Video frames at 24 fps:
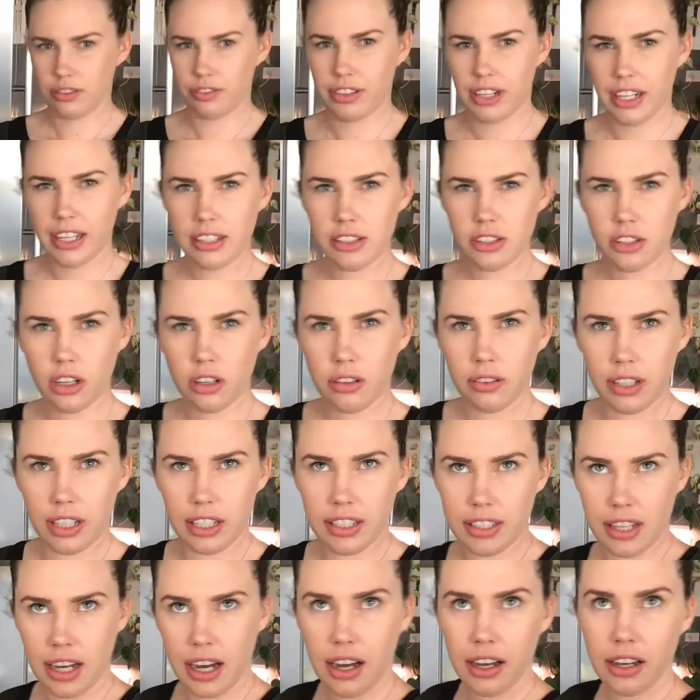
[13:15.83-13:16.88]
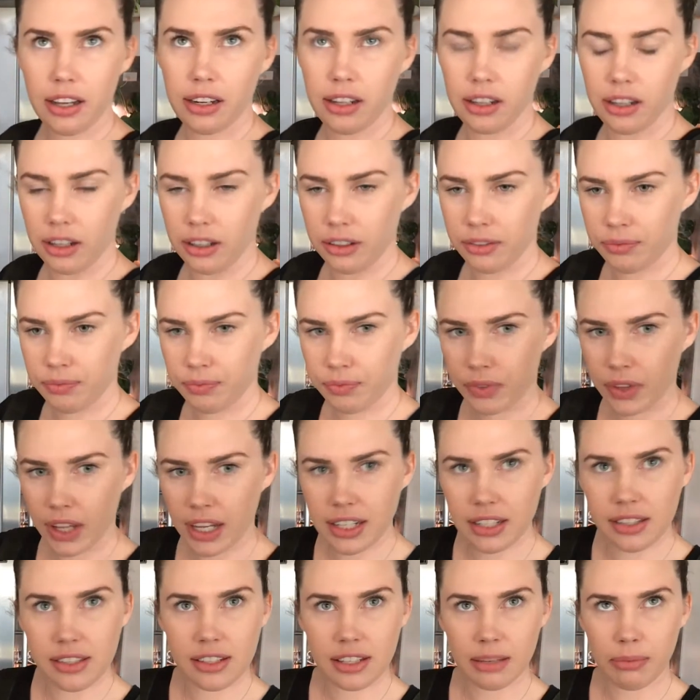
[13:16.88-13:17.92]
It's gone really dark in here. I
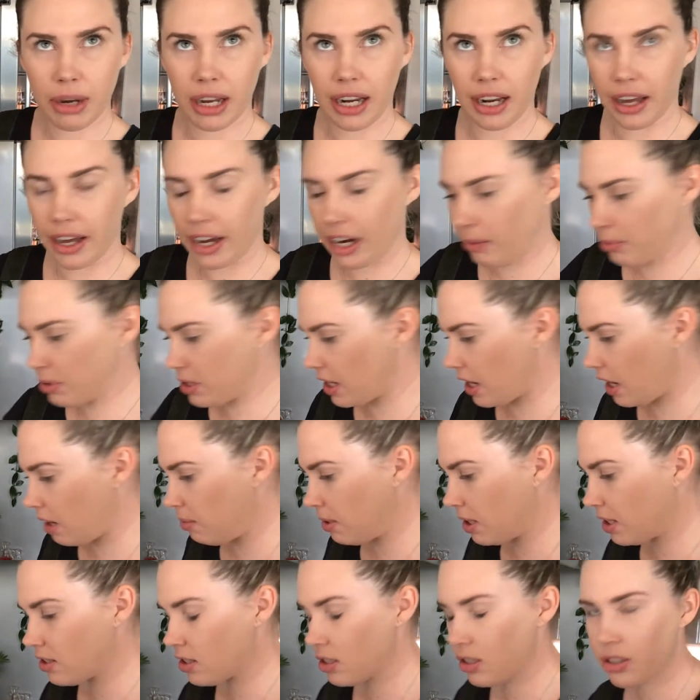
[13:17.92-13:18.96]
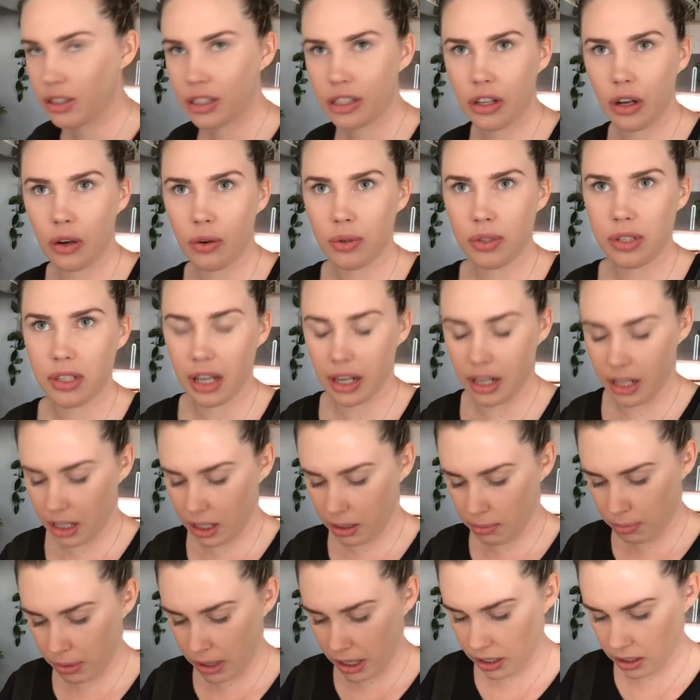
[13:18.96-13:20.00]
didn't set my light up today because it's so sunny,
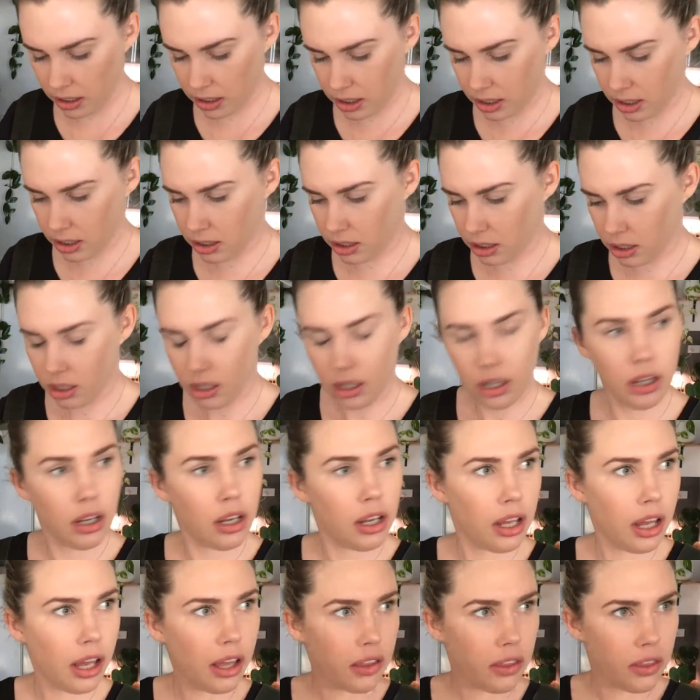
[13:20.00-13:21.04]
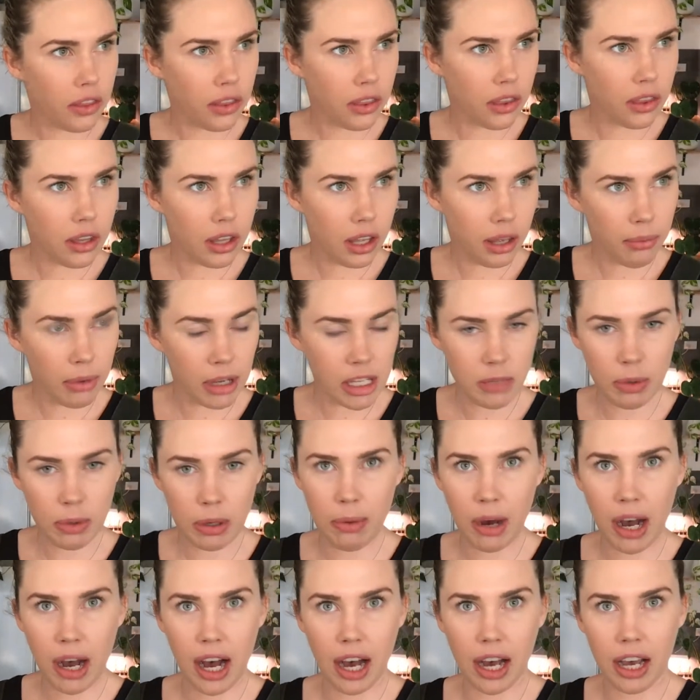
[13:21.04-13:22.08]
but it must
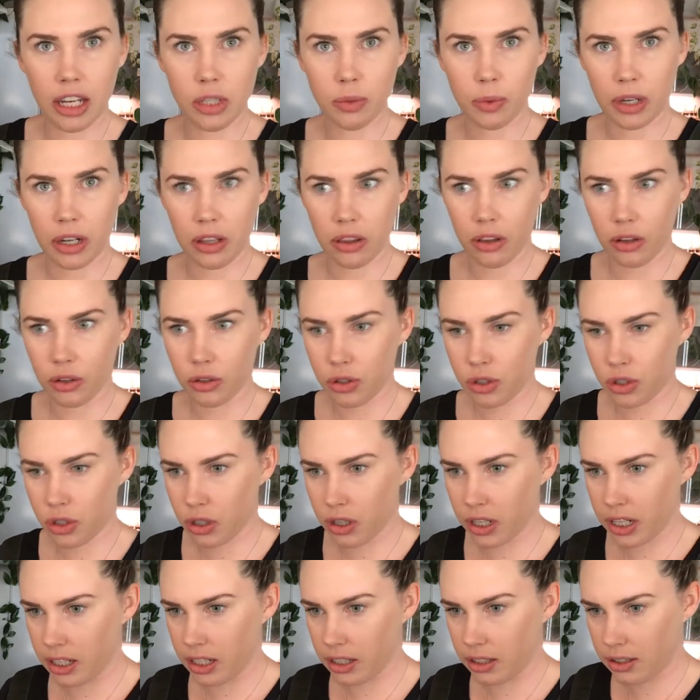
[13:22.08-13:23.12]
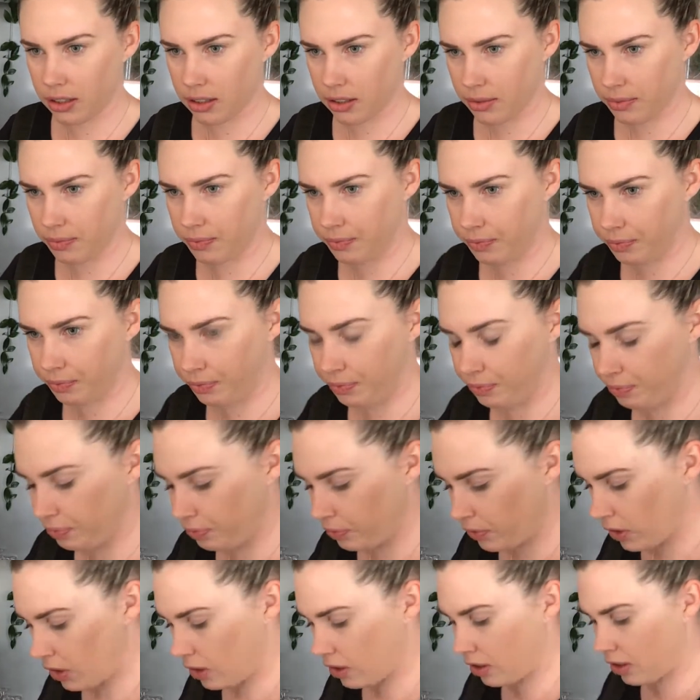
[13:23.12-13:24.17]
be behind one of those trees.
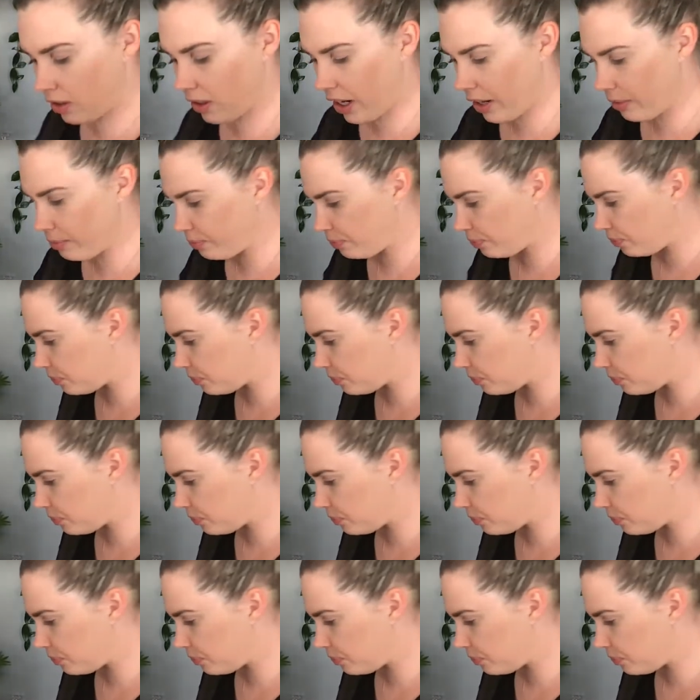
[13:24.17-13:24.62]
All right.